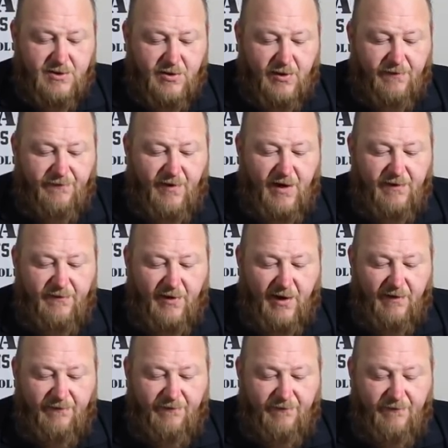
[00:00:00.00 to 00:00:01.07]
So they're very,
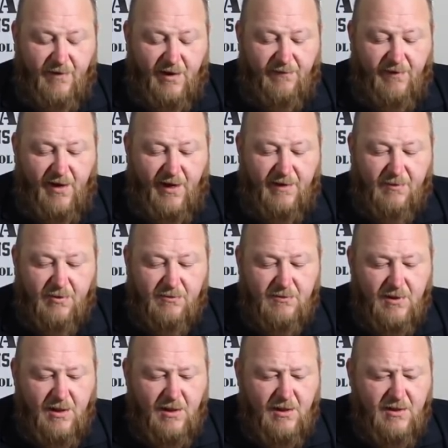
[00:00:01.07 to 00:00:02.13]
very, very
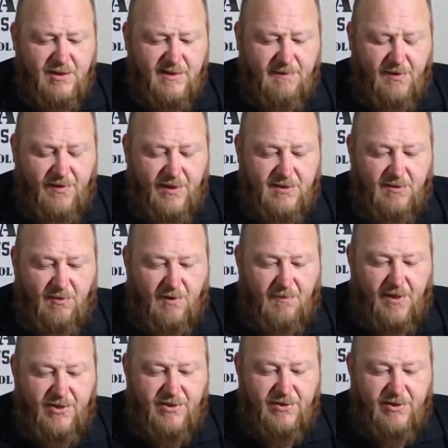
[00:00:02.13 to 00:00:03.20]
valuable. Some of the things I want
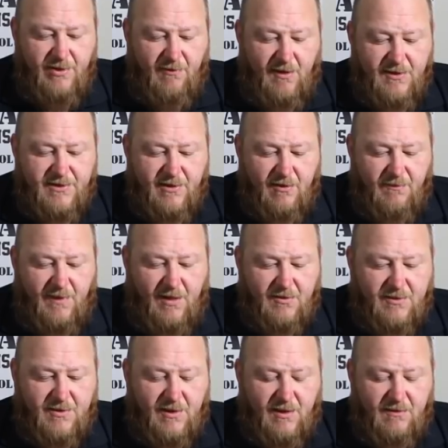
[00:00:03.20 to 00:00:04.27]
to mention to you also
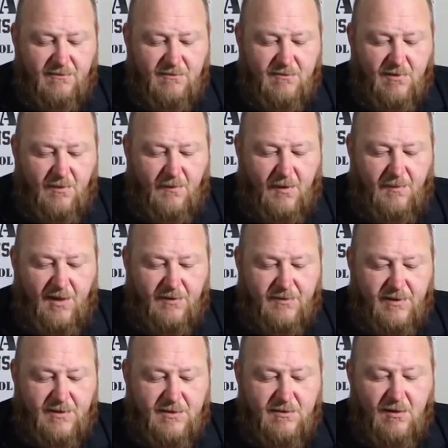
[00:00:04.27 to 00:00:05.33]

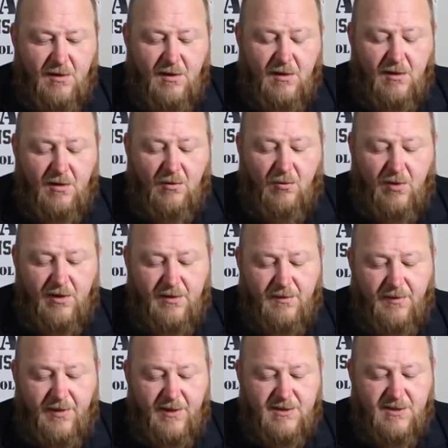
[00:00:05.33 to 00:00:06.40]
about this. One of
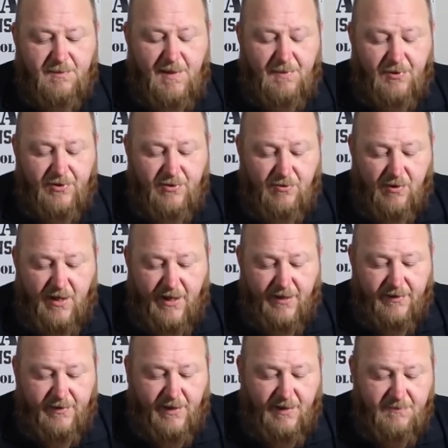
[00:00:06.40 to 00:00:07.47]
the things that people do a
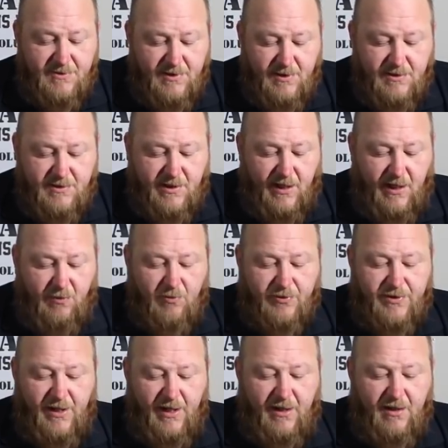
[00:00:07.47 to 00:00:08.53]
lot of times is they
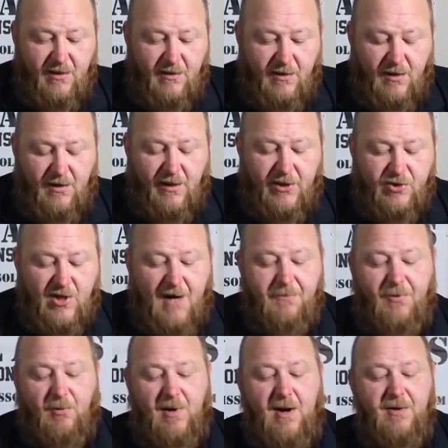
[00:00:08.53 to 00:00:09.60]
will take and
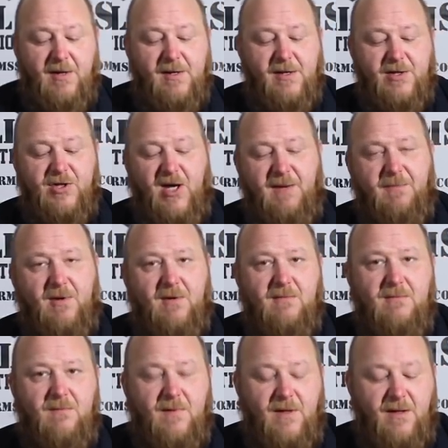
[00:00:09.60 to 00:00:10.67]
drop the round into the
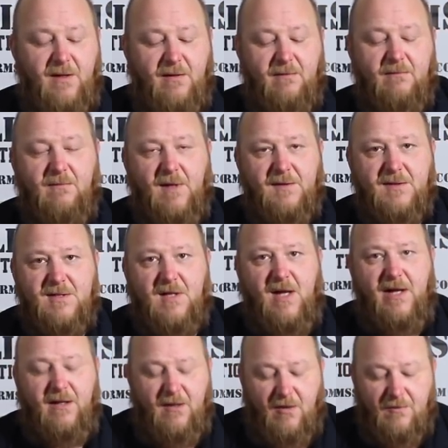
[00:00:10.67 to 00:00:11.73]
chamber and let the
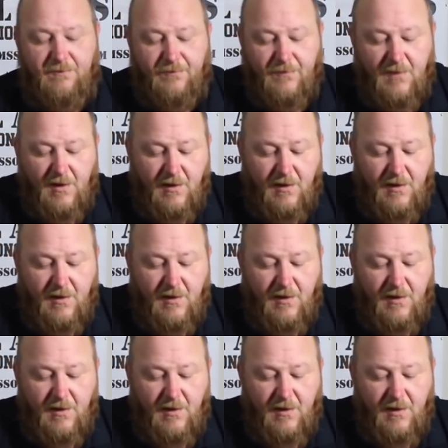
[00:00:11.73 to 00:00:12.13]
slide go.